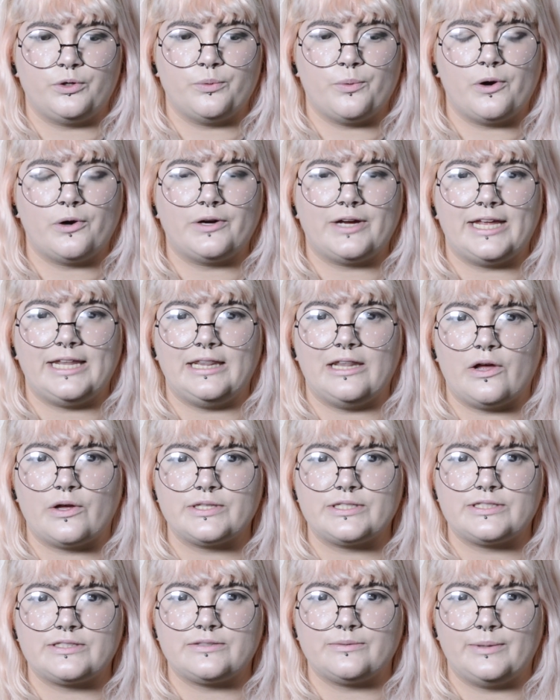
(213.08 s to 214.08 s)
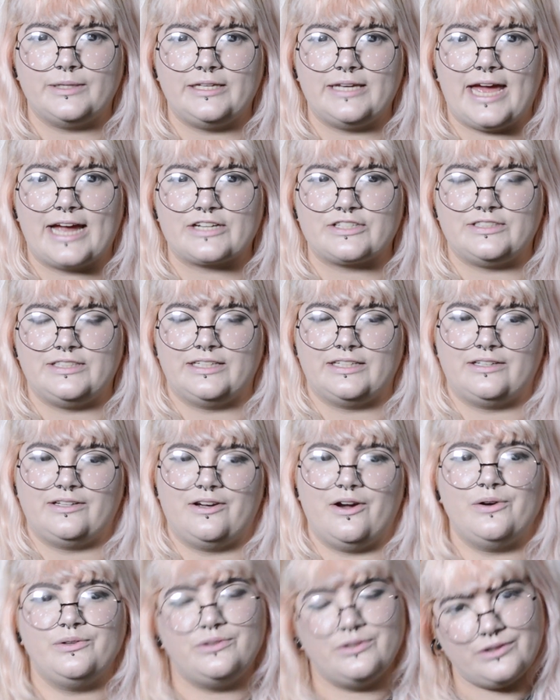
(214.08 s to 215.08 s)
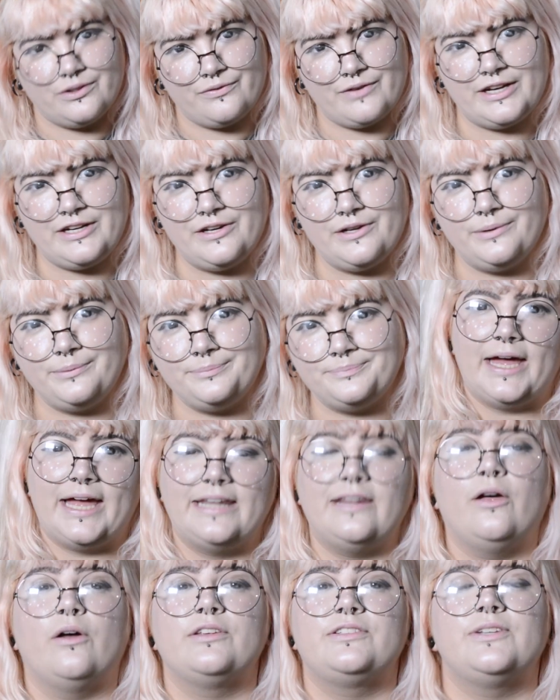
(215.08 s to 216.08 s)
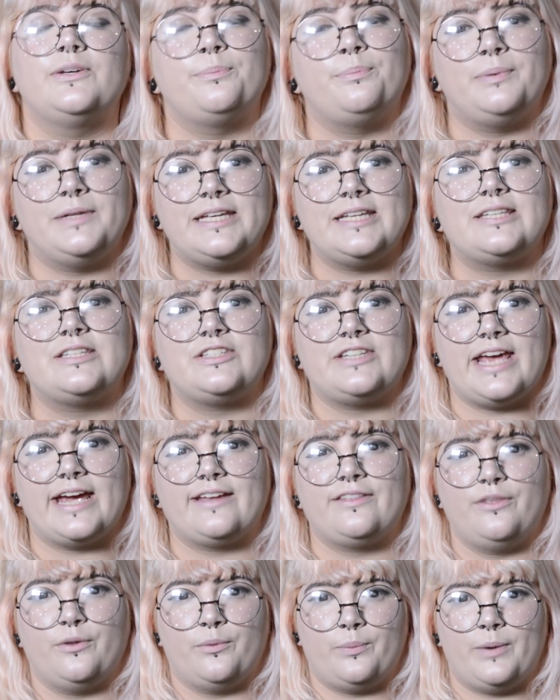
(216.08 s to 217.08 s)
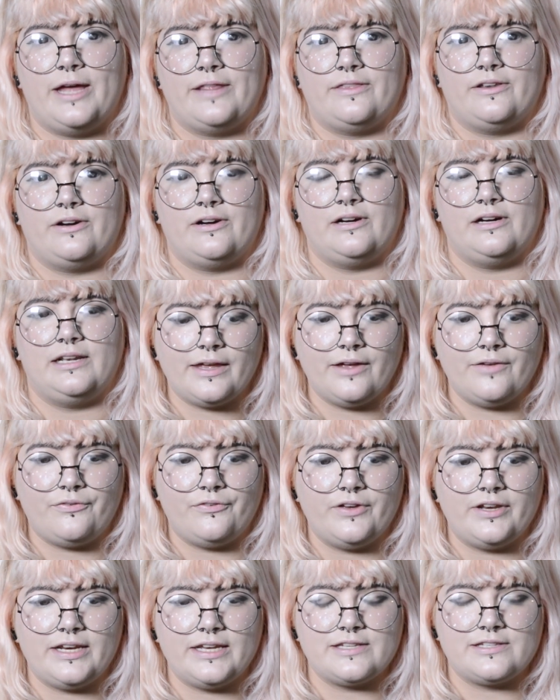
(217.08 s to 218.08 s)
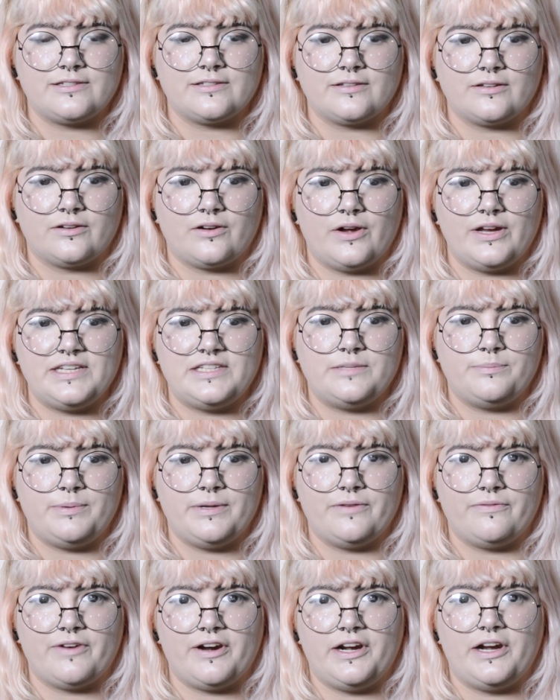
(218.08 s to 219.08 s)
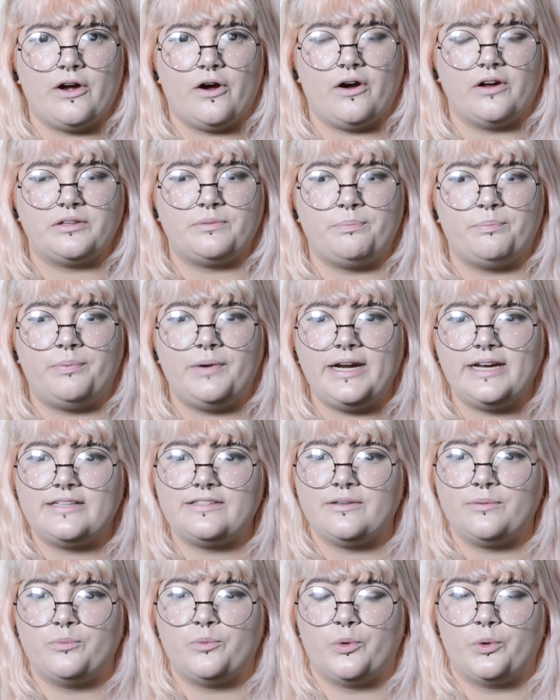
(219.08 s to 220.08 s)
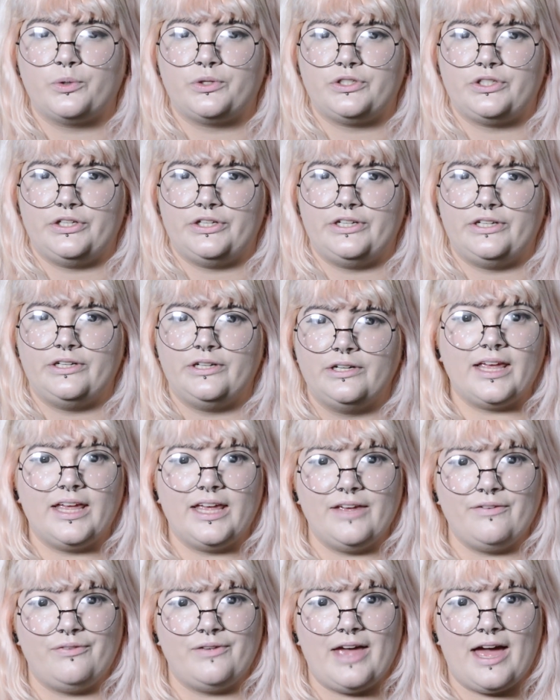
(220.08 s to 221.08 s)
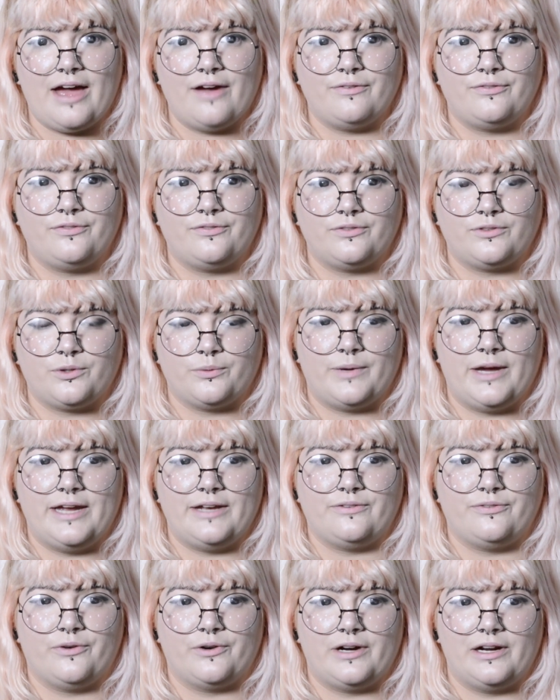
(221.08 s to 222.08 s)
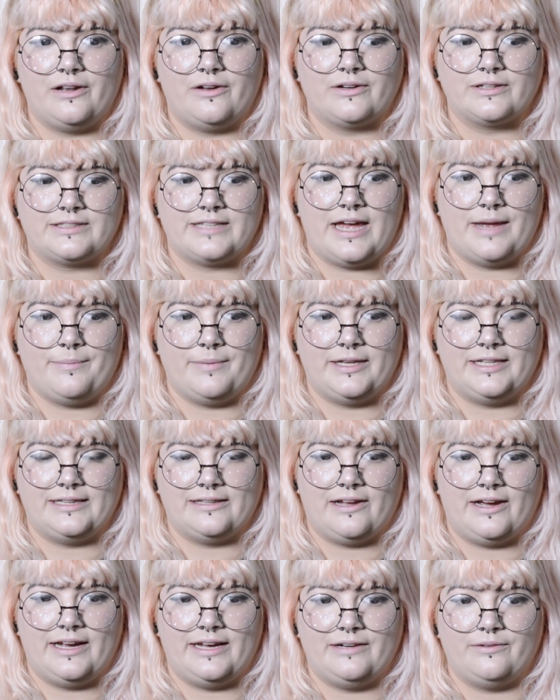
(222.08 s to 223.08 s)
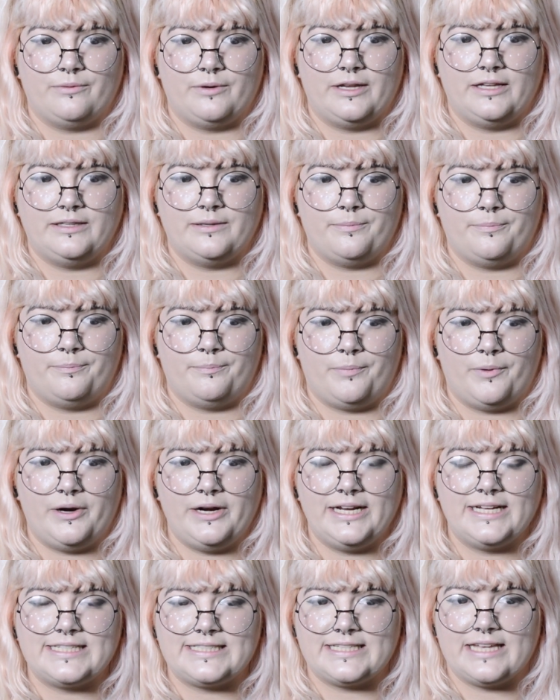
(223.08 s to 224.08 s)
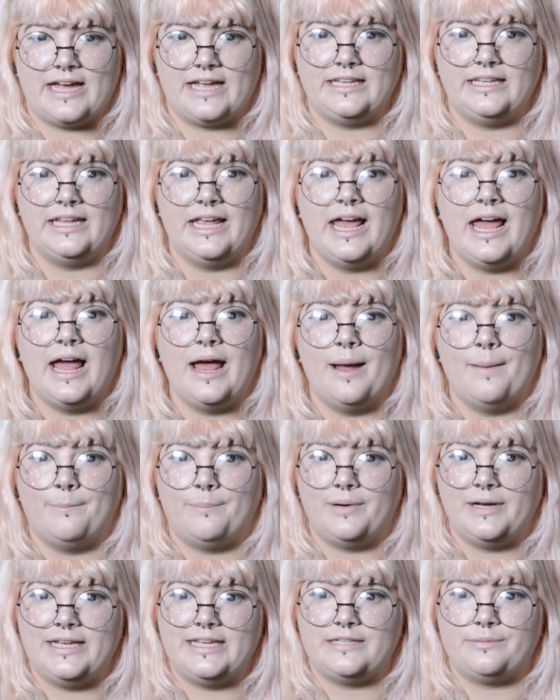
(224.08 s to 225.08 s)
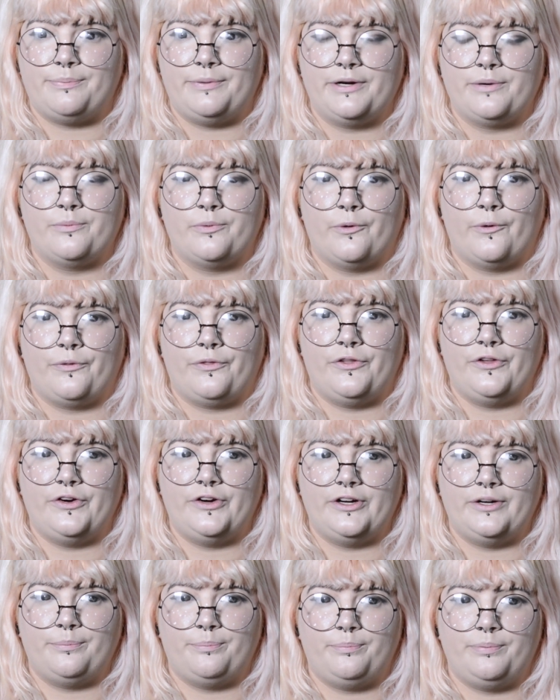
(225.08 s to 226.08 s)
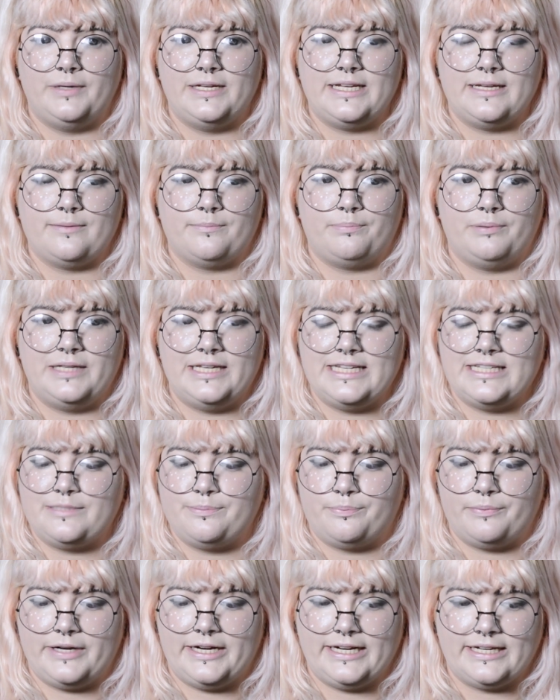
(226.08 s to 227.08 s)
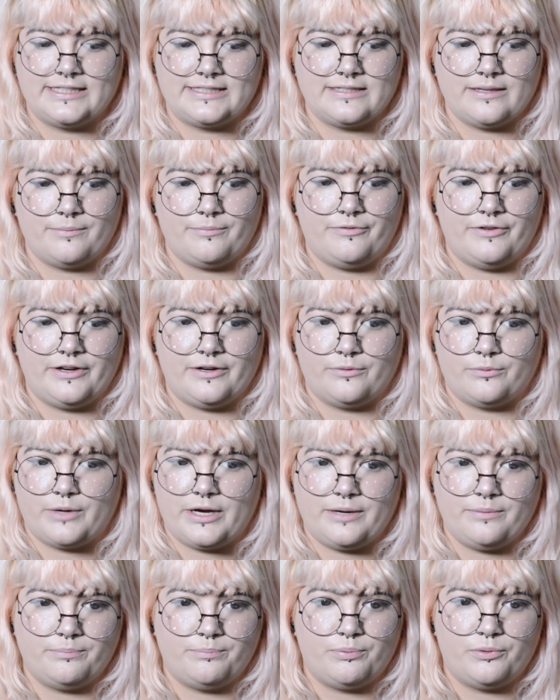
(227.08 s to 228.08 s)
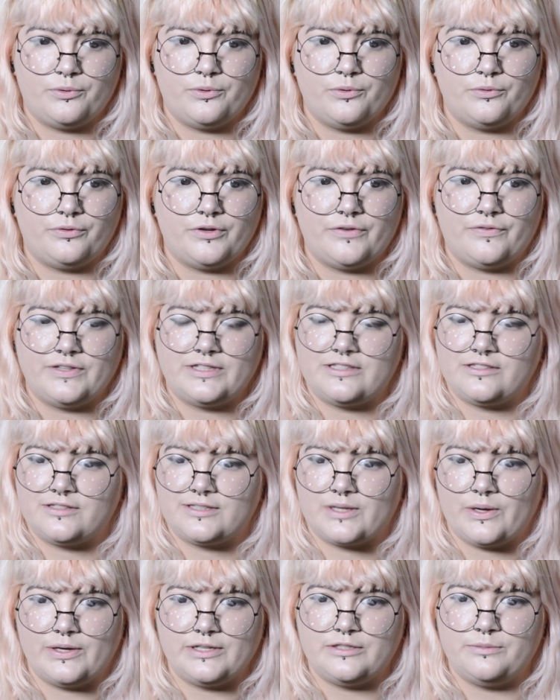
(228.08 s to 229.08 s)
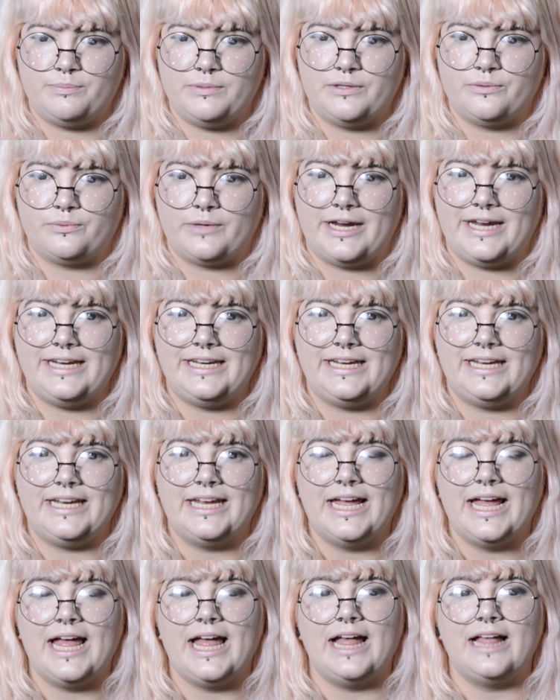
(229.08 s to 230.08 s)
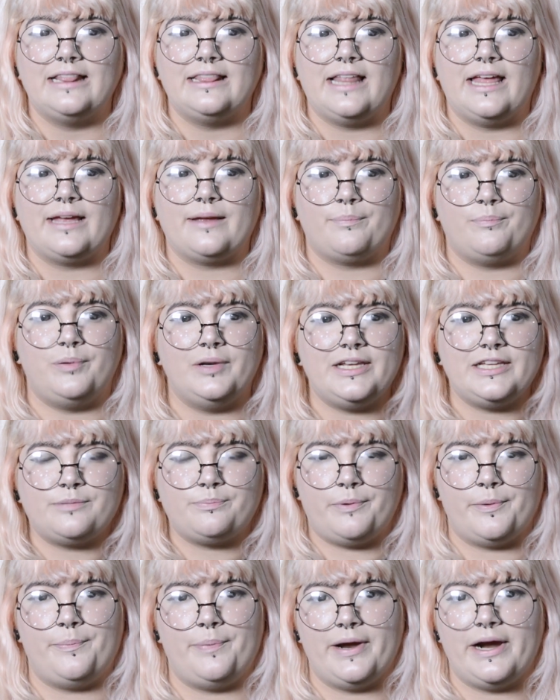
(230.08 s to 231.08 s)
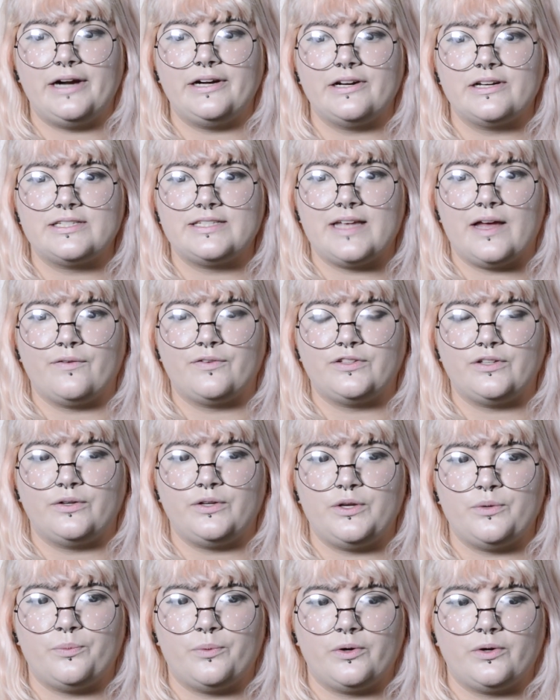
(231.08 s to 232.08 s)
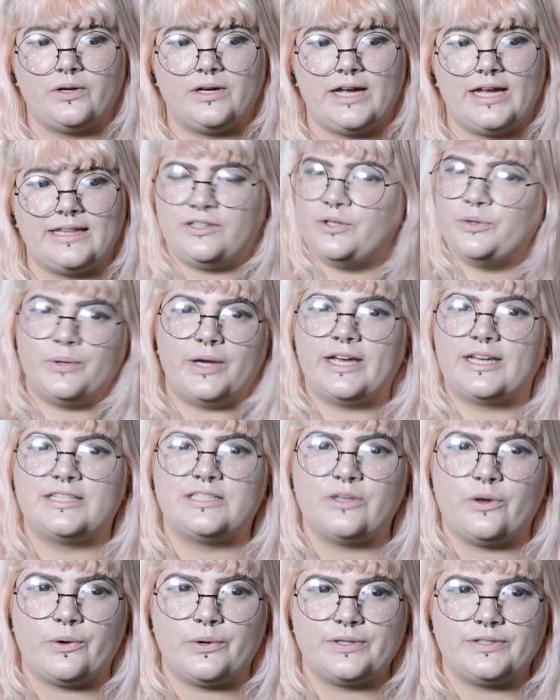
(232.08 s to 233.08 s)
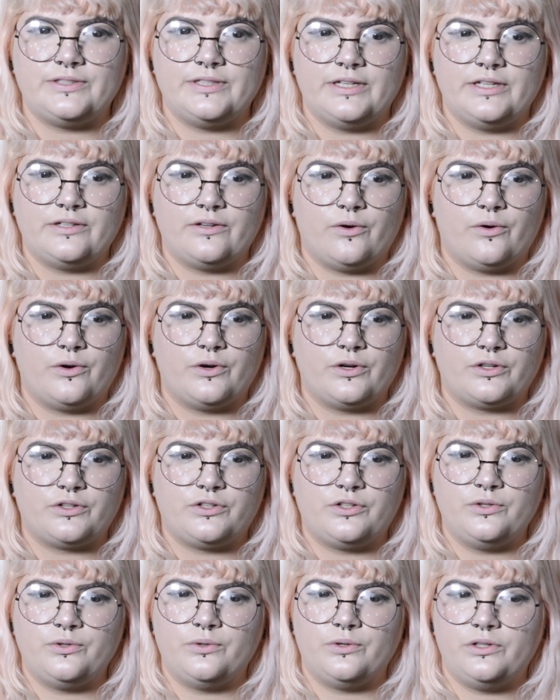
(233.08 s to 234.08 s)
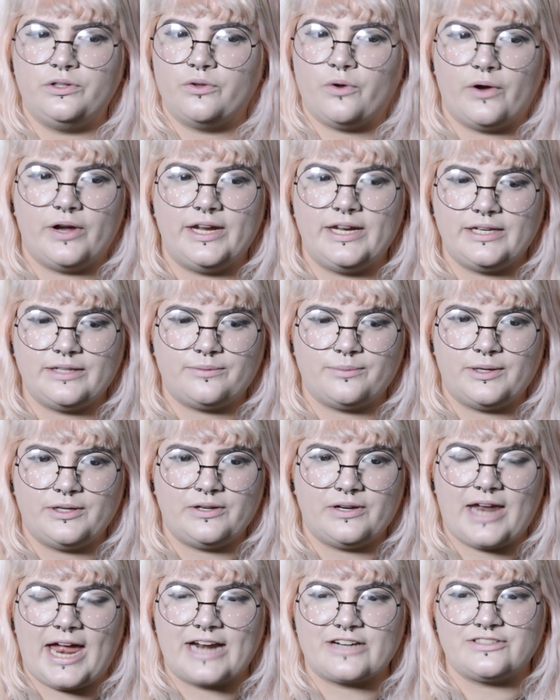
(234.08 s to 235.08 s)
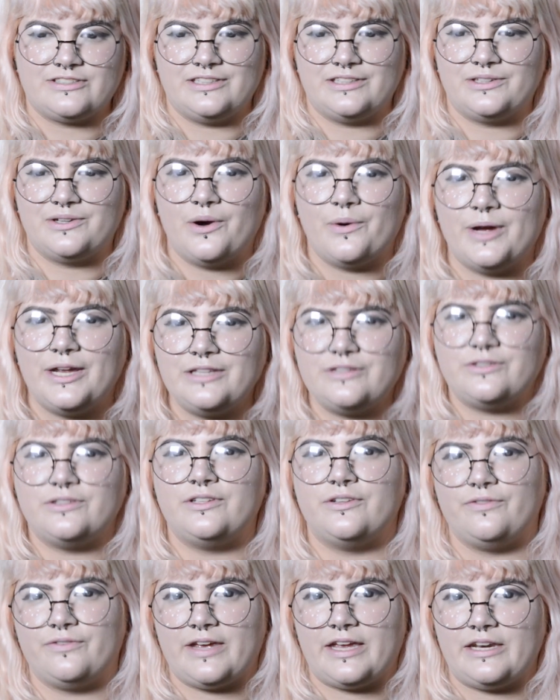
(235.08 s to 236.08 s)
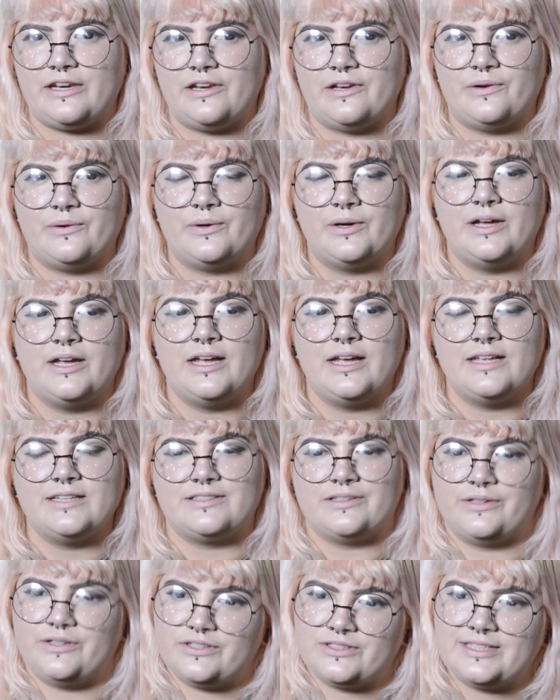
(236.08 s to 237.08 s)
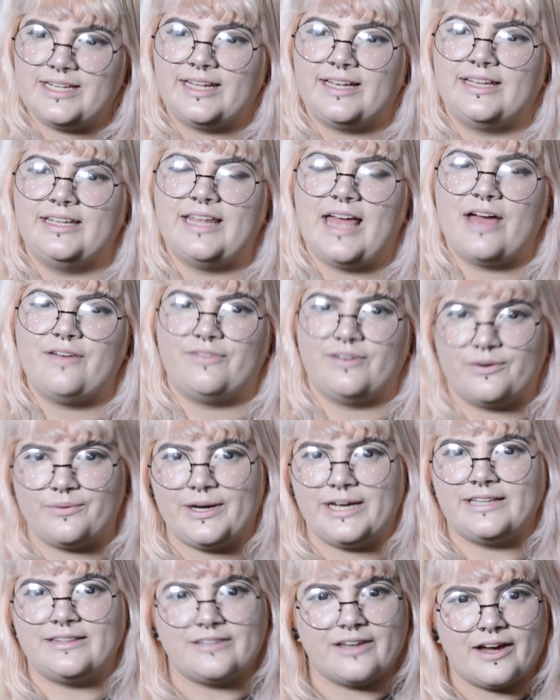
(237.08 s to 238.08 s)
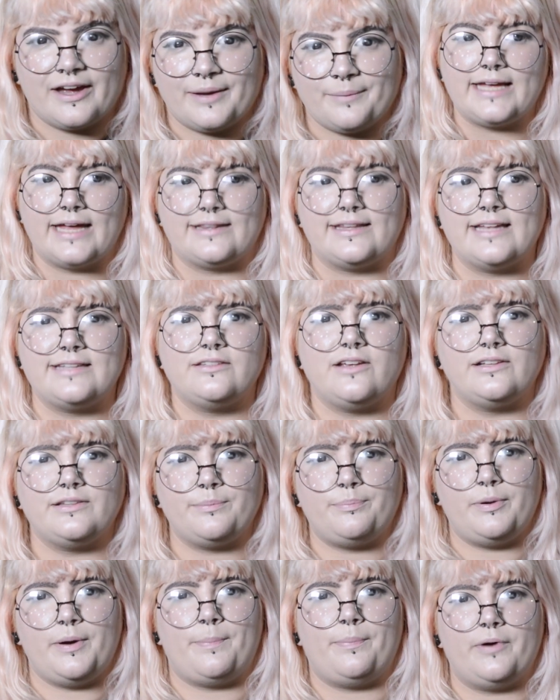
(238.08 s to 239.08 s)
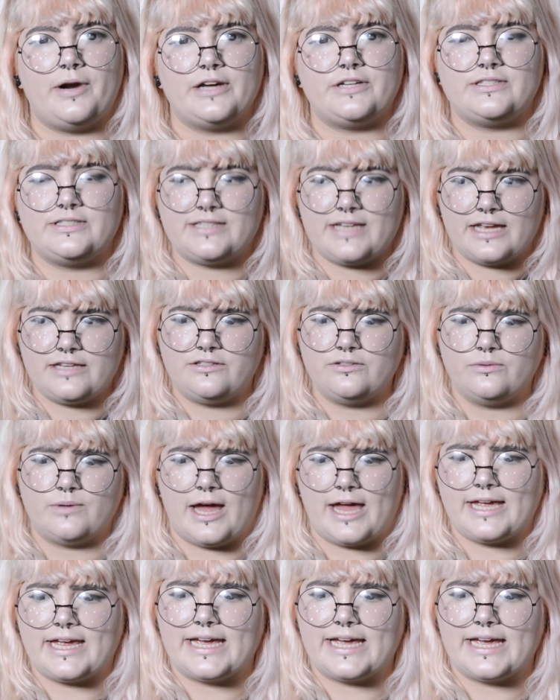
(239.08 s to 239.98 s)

won't get lost when you actually go to the venue. And also please check the weather. If it is going to be very hot, bring some water. If you have to wait for a long time in line in the burning sun, please bring water. Please bring something rainproof if it's going to be rainy. Like, please prepare yourself so you won't get too exhausted or too annoyed when you actually go into the venue, so you still can have a great time. Yeah, that's all the preparations I do, I